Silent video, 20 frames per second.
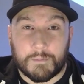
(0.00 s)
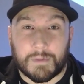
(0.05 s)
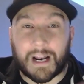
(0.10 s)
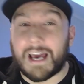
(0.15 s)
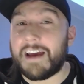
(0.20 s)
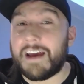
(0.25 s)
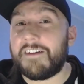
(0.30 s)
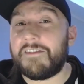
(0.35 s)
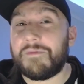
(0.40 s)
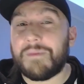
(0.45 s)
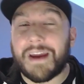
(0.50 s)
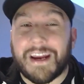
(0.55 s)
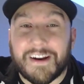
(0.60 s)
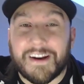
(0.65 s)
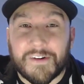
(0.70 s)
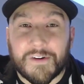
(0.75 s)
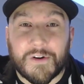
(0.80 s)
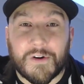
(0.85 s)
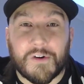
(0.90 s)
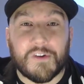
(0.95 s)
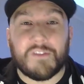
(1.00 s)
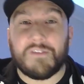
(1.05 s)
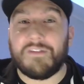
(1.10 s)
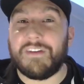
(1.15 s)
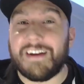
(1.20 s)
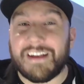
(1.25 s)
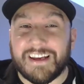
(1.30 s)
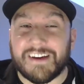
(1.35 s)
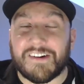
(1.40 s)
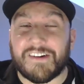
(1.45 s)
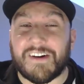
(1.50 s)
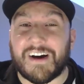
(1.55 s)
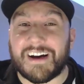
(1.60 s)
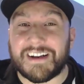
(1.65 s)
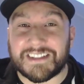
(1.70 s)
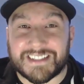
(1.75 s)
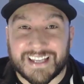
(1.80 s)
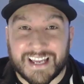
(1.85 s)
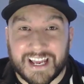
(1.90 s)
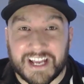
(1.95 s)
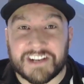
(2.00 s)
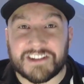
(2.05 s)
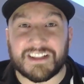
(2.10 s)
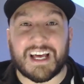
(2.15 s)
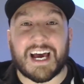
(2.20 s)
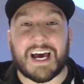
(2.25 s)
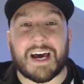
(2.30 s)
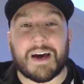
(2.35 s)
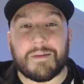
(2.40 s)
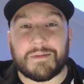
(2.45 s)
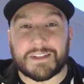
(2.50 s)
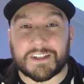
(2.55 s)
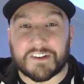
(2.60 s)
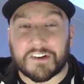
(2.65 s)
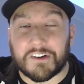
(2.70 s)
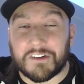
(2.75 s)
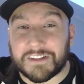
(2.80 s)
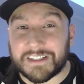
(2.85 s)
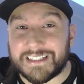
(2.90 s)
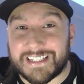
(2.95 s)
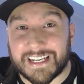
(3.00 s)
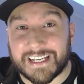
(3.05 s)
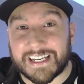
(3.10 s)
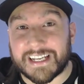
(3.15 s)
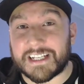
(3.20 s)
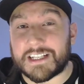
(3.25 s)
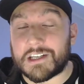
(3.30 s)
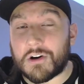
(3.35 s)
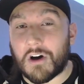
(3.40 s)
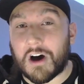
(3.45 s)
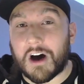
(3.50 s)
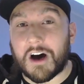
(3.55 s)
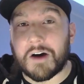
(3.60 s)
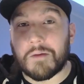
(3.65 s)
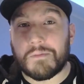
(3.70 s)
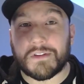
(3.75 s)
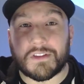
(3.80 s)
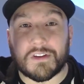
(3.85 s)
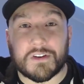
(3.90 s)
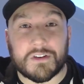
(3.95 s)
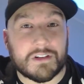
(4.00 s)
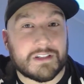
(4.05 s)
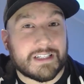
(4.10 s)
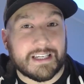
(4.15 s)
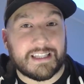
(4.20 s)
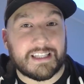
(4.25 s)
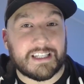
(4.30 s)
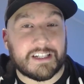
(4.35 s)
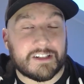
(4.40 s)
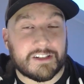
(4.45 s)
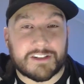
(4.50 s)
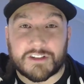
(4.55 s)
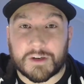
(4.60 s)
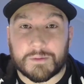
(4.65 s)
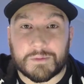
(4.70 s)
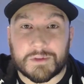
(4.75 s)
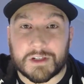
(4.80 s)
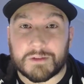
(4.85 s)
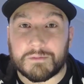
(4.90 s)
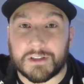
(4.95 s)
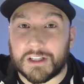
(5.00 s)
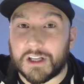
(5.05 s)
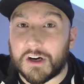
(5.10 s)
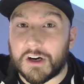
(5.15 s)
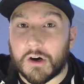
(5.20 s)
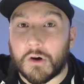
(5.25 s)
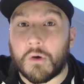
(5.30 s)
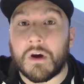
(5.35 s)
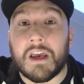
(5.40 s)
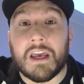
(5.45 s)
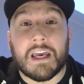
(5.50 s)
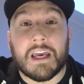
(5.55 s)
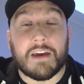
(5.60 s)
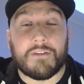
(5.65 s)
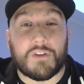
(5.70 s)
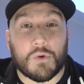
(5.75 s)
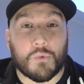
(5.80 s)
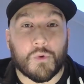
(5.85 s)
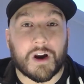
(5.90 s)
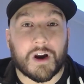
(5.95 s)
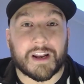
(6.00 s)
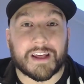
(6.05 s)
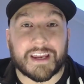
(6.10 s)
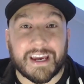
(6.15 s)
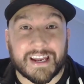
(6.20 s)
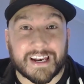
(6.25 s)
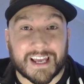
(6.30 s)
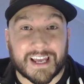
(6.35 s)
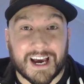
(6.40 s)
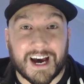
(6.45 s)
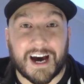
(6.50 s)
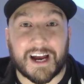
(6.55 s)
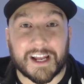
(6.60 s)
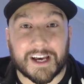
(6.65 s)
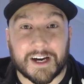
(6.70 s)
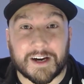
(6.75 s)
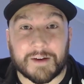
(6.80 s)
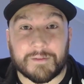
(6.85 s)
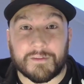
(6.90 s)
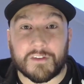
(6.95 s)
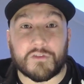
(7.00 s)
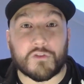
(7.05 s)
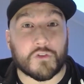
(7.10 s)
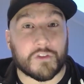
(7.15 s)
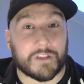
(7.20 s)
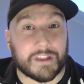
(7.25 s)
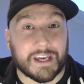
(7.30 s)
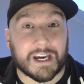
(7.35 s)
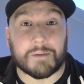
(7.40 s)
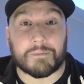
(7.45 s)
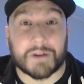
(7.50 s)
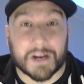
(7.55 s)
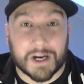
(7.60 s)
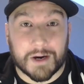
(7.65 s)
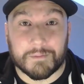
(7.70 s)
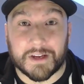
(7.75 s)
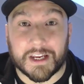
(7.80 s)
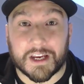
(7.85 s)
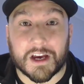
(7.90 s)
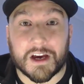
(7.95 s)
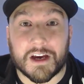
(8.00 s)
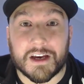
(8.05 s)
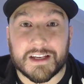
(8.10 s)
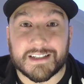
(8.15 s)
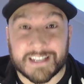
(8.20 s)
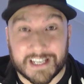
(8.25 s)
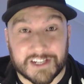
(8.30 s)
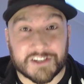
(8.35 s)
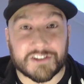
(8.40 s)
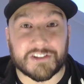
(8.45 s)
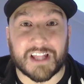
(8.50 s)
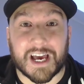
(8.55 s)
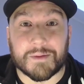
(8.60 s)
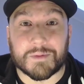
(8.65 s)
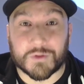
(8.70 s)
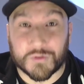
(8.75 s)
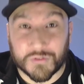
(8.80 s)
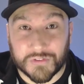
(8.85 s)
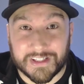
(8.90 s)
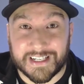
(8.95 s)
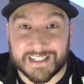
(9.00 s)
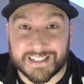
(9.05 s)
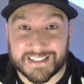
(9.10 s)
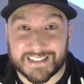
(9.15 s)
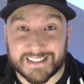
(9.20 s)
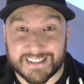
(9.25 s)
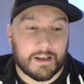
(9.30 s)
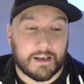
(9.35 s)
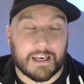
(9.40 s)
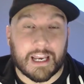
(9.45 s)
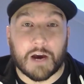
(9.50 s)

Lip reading: I have made a whole video on Sage Labs and golden tickets, so I'll put those in the description below if you want to get caught up for the upcoming Sage Labs release.